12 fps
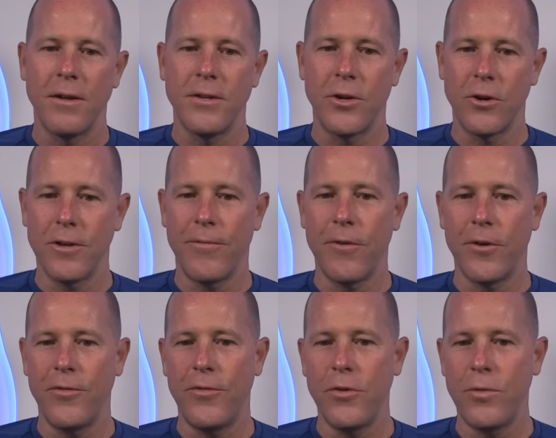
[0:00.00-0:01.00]
During the
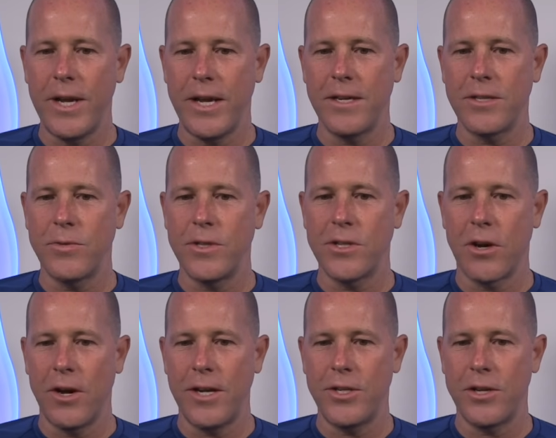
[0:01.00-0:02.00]
first few weeks, we
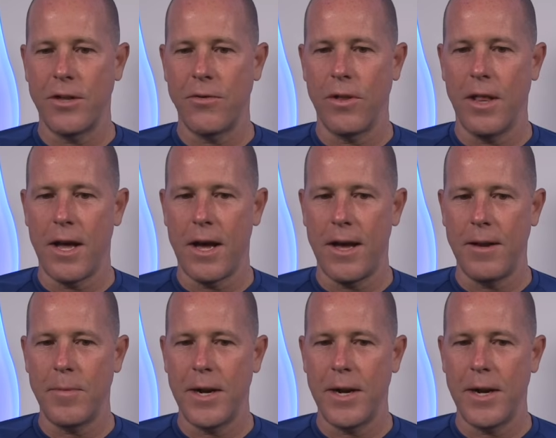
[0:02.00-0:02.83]
saw each other a lot,